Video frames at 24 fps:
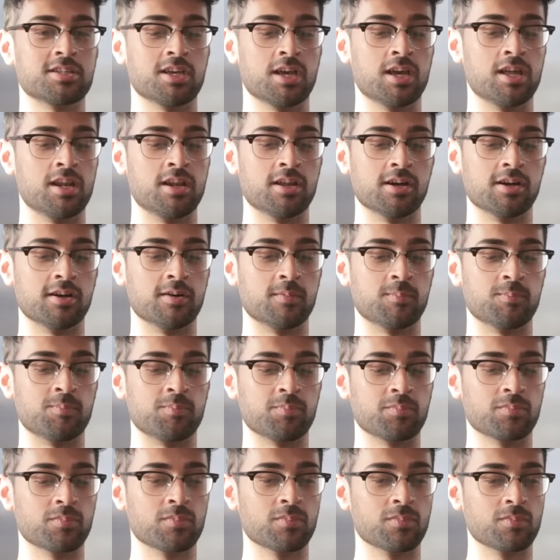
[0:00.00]
And um,
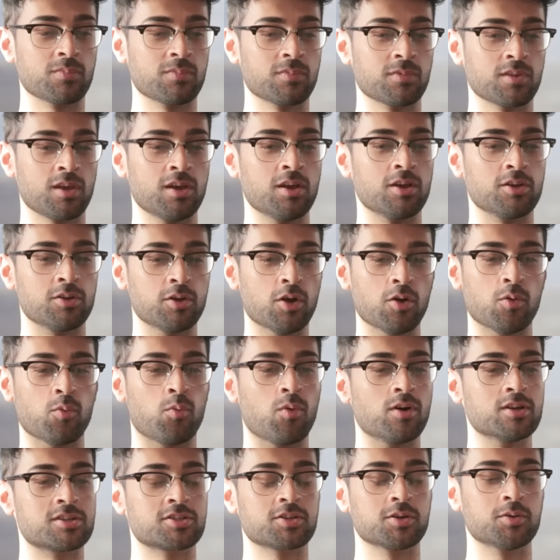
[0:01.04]
definitely
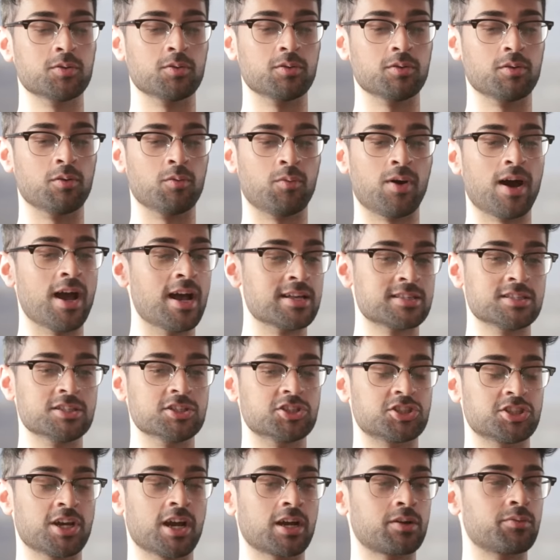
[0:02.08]
yo, so why hasn't
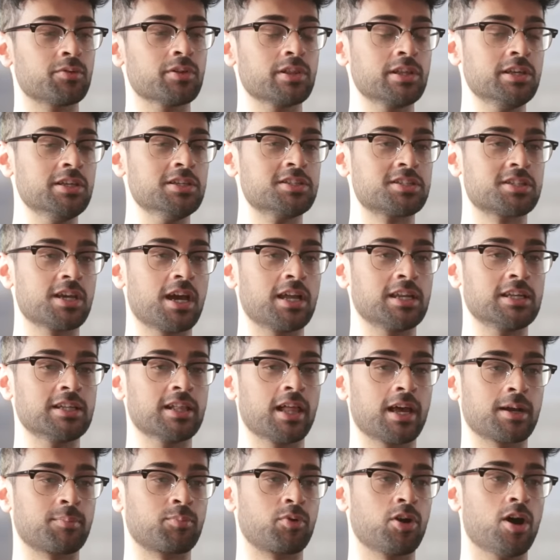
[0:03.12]
Sheck released any
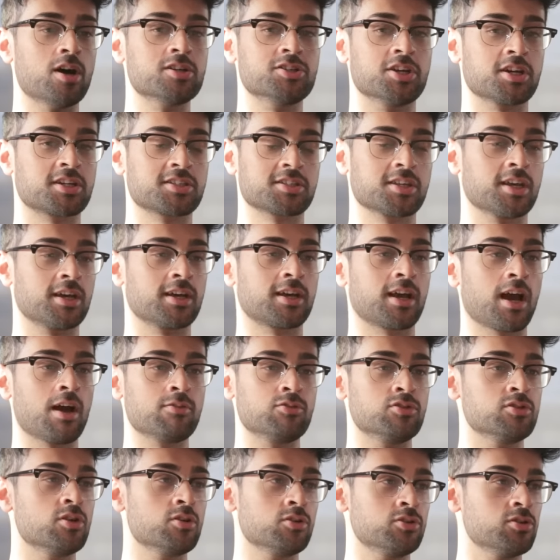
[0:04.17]
like projects? Like, I
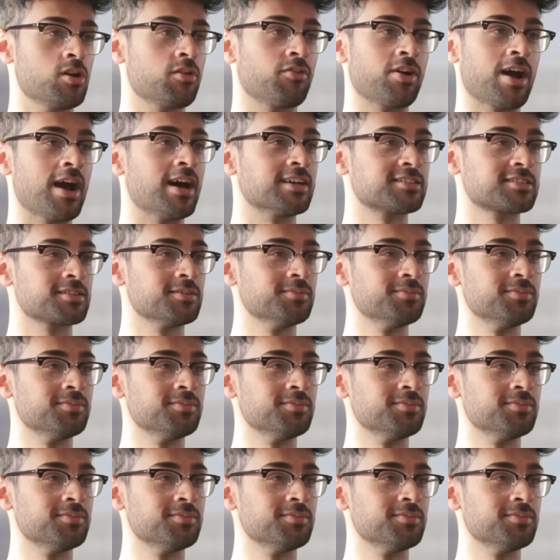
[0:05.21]
do. Do you ever bro, ask him?